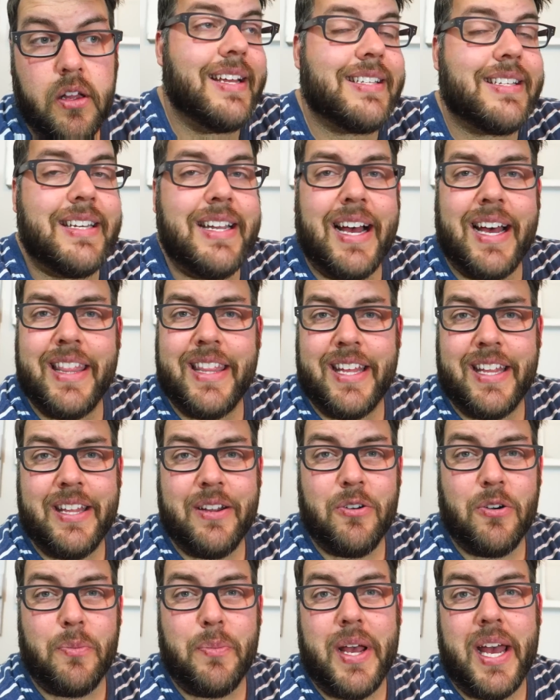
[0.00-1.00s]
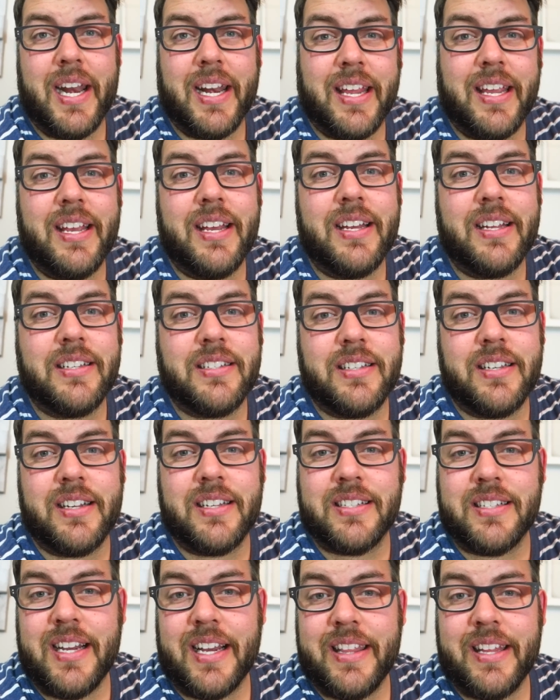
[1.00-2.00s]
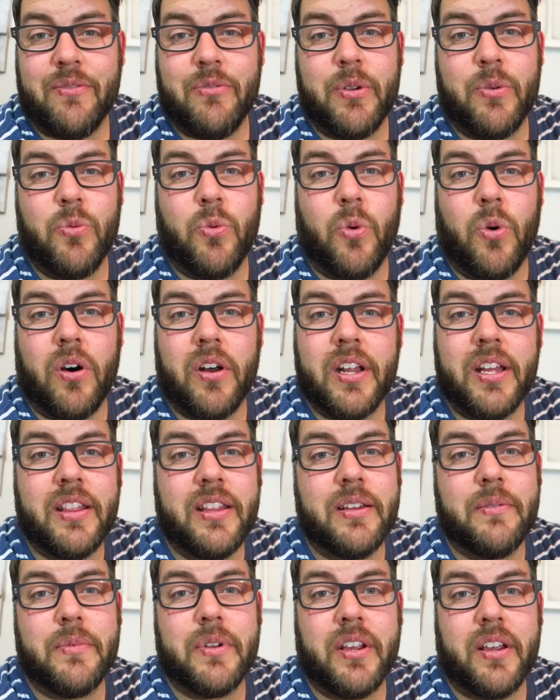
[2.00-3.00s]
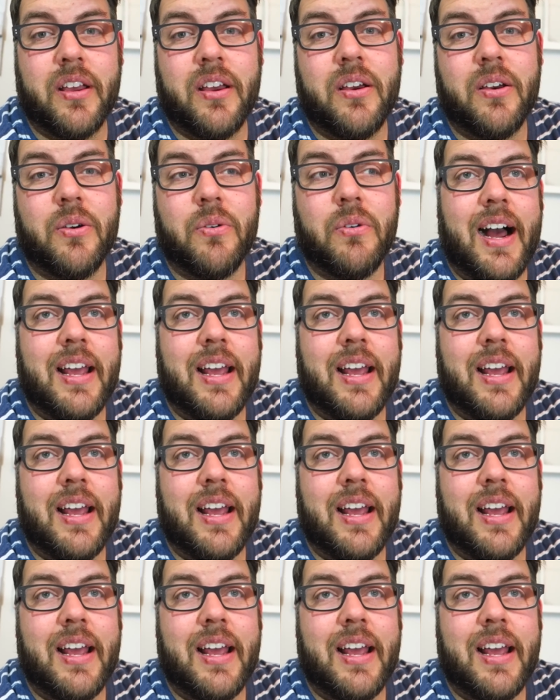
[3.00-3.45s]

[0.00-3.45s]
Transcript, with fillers: It's not that they were bad kids, and it's not that we wanted them to go.